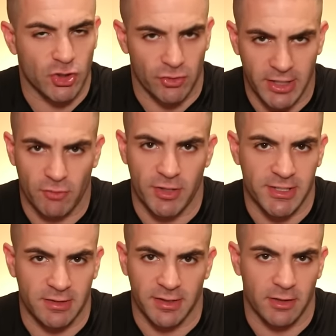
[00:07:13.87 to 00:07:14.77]
trained
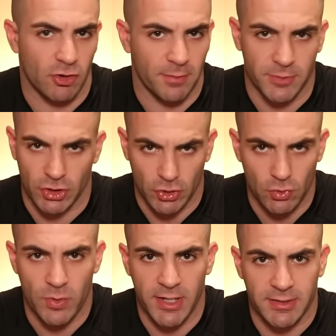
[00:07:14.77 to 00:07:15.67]
recently or up to
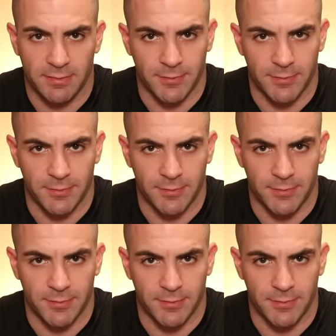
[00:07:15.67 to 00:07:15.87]
2 weeks,